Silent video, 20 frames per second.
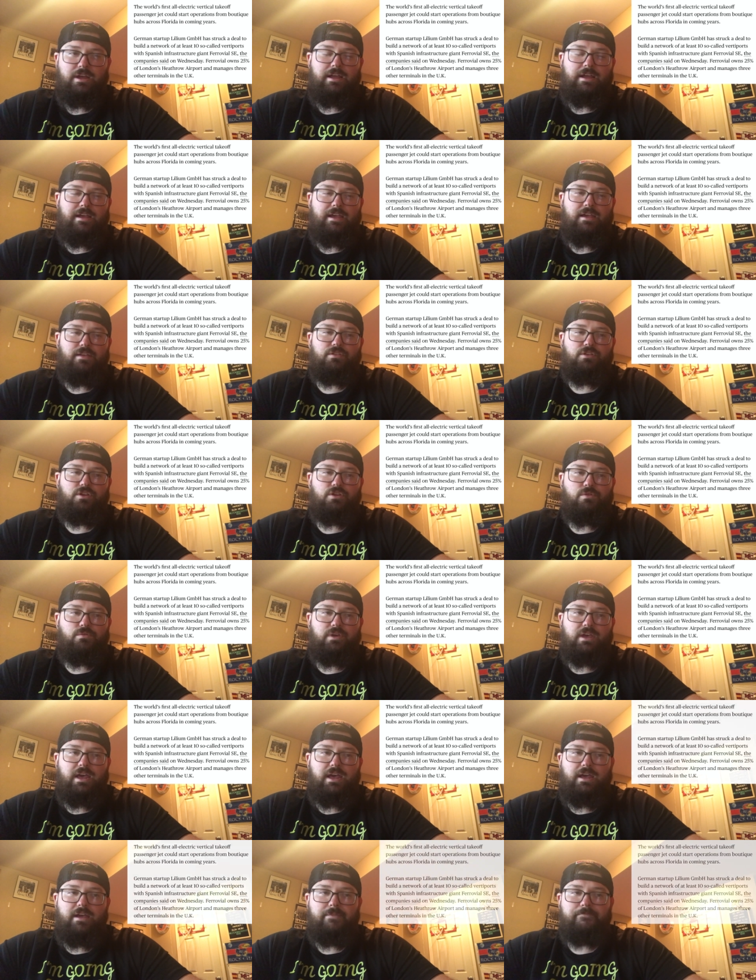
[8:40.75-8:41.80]
in the
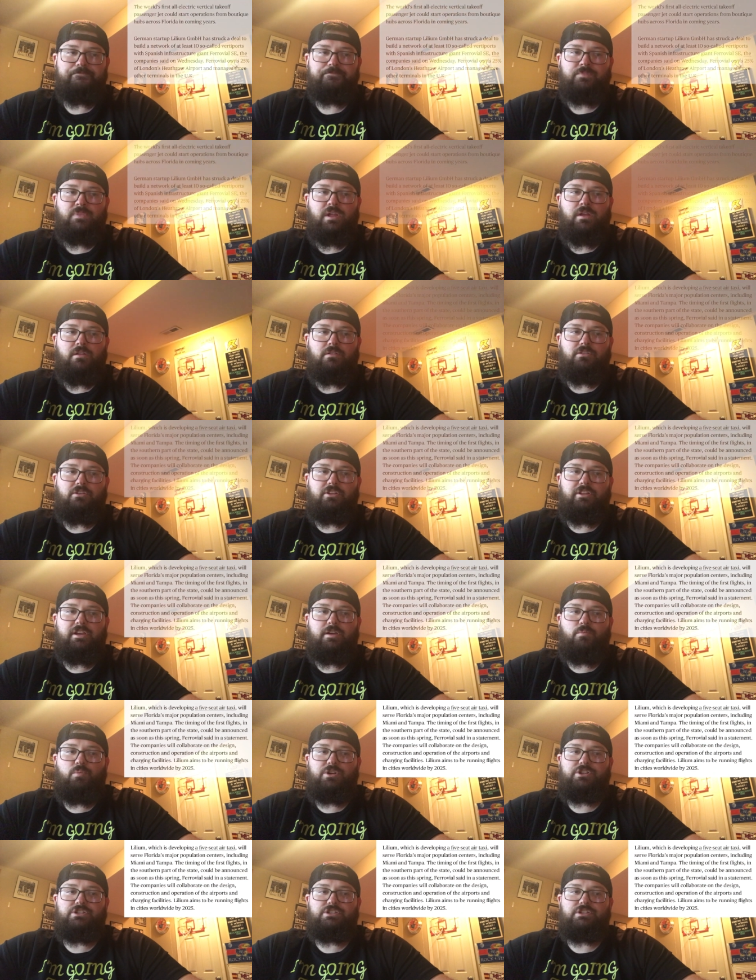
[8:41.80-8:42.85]
UK. Lilium,
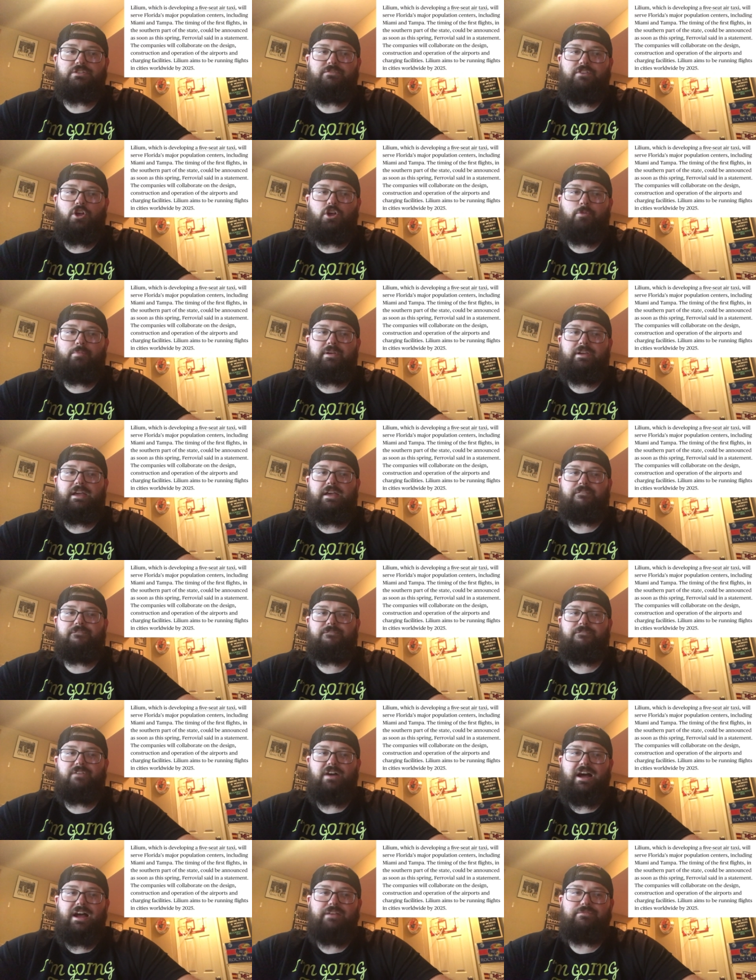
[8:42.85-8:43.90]
which is developing a
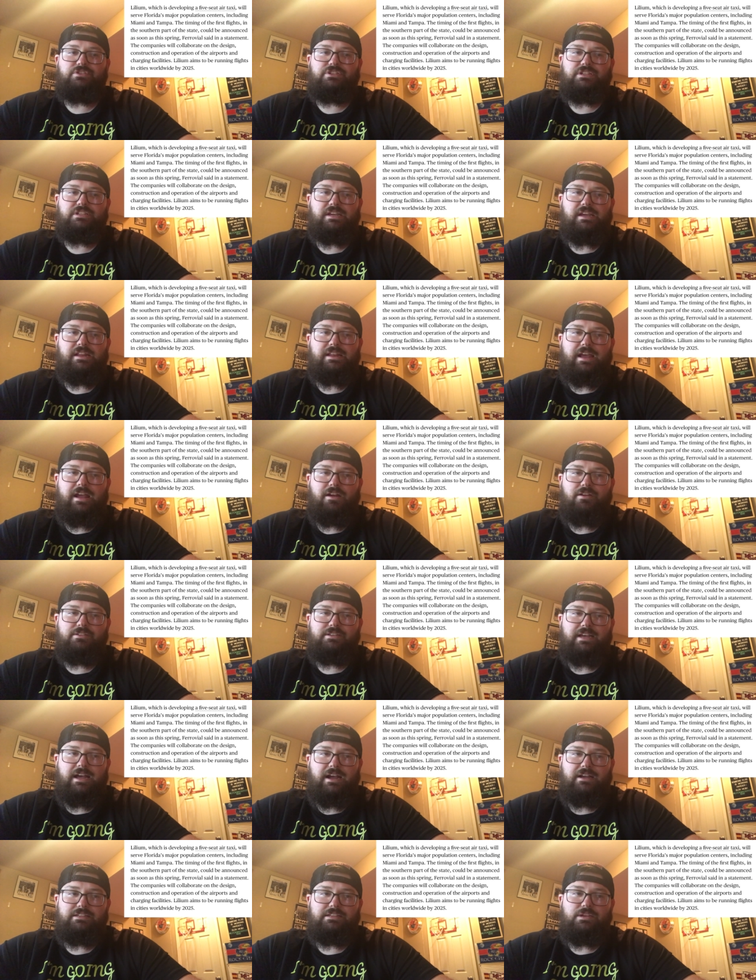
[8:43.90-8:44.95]
5-seat air
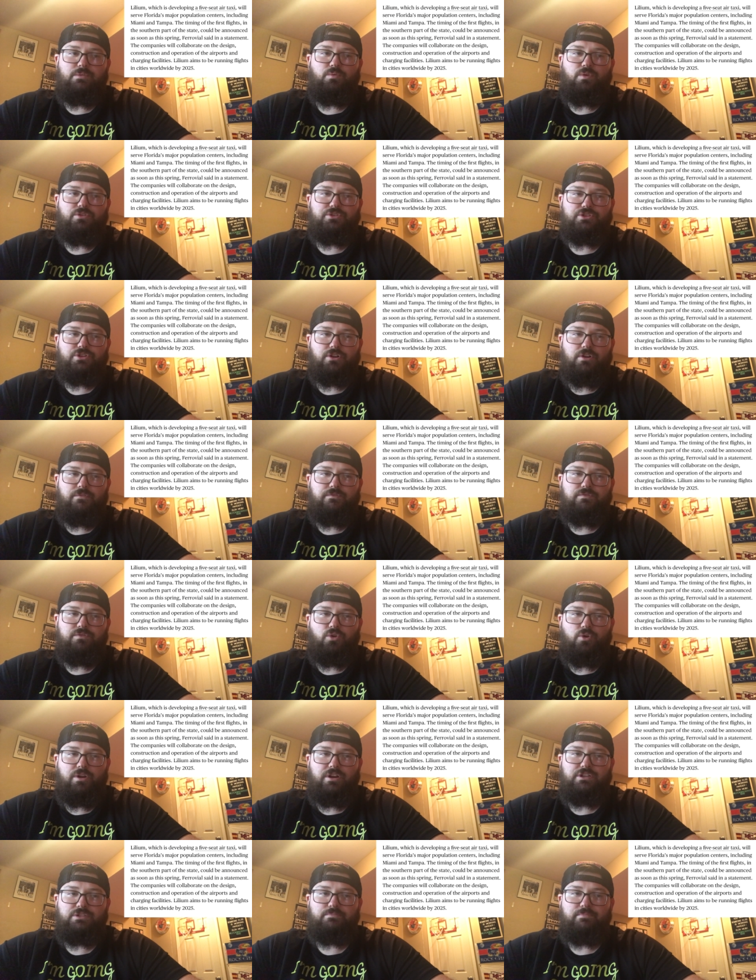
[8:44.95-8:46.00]
taxi, will serve
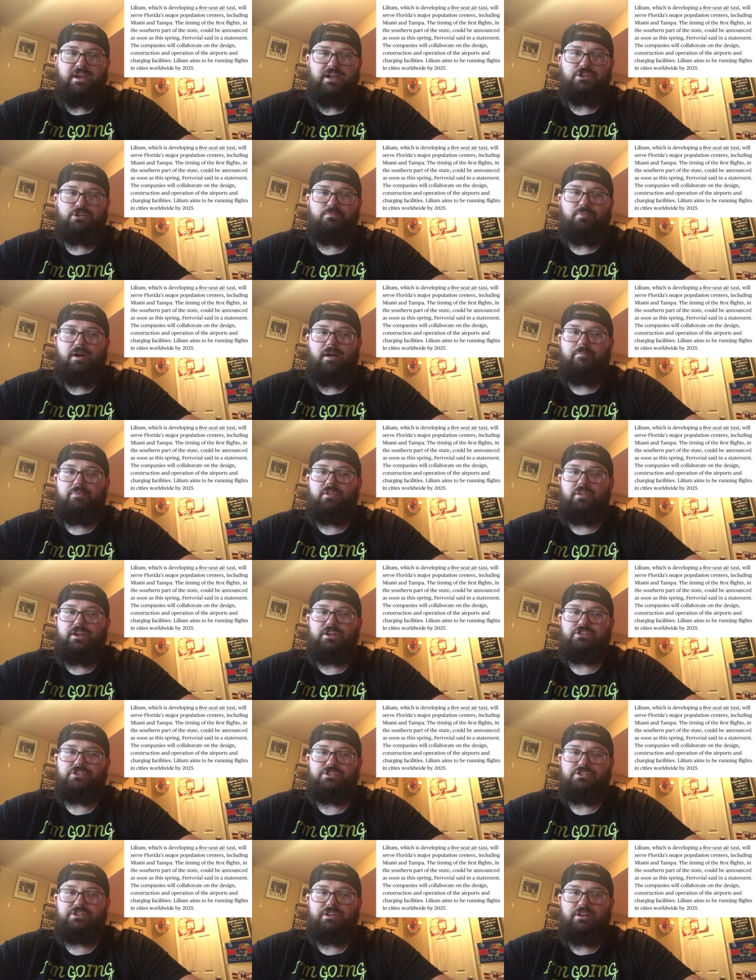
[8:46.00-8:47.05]
Florida's major
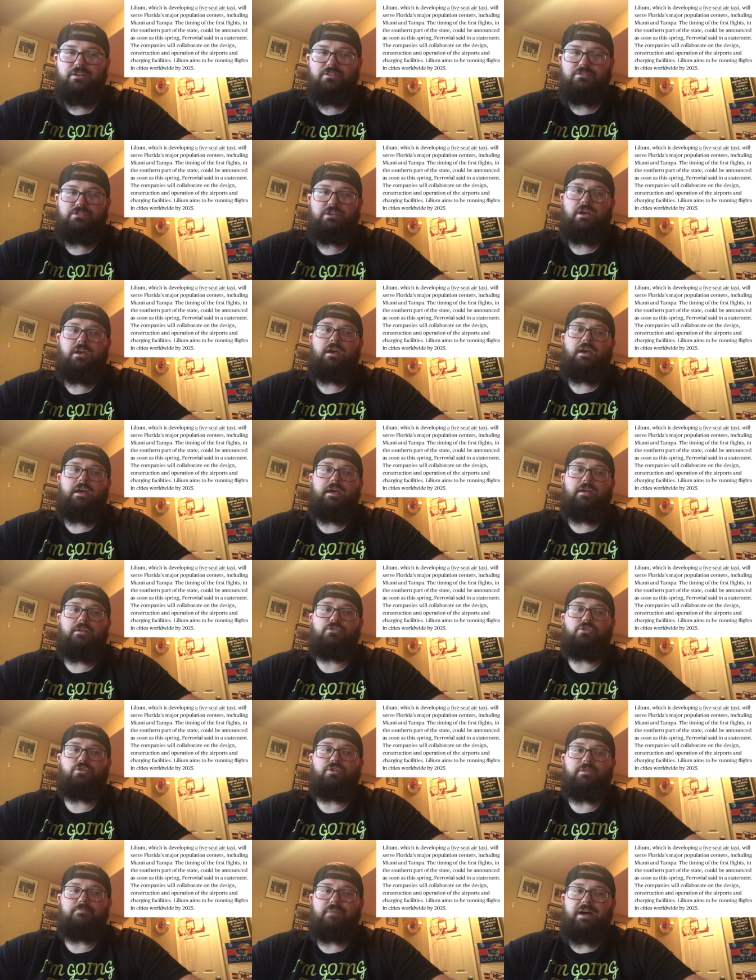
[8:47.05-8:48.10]
population centers,
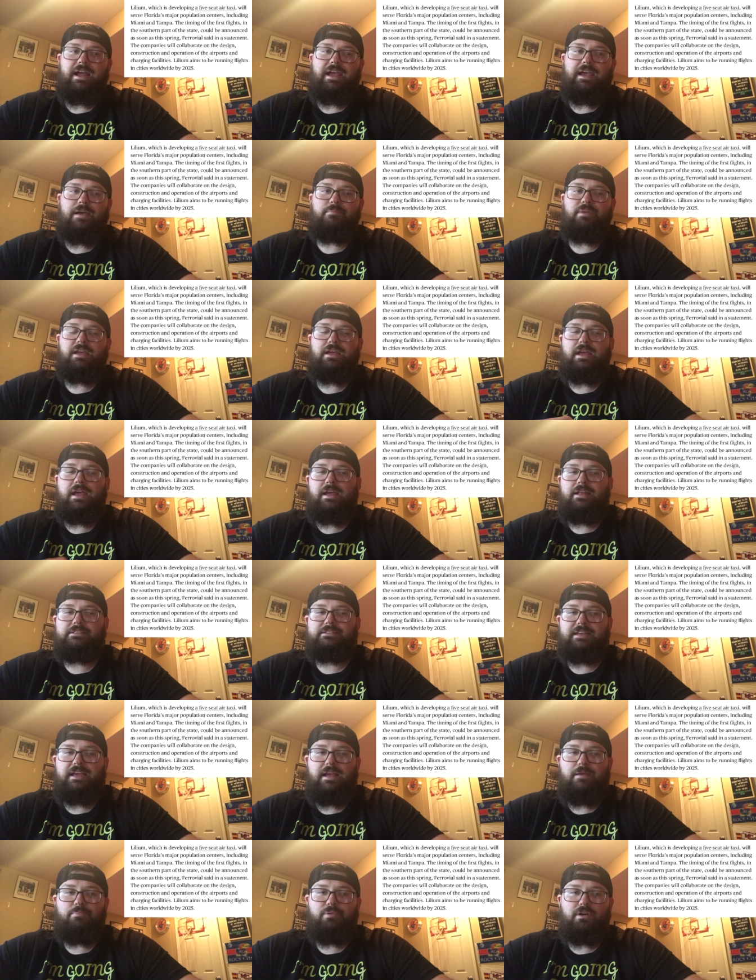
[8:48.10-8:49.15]
including Miami and
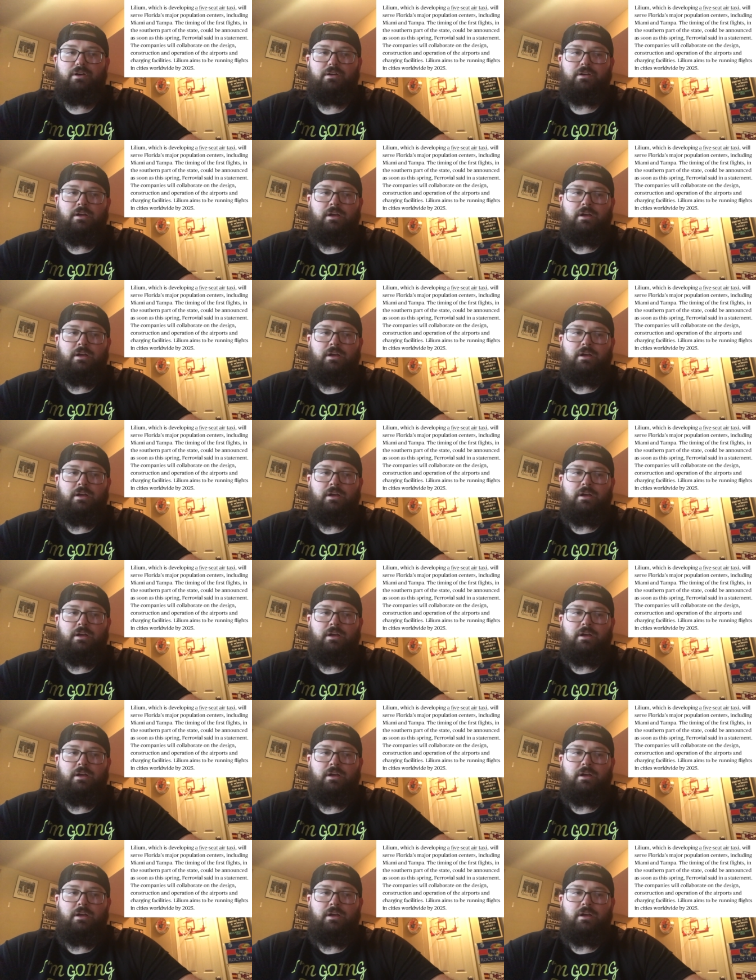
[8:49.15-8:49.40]
Tampa.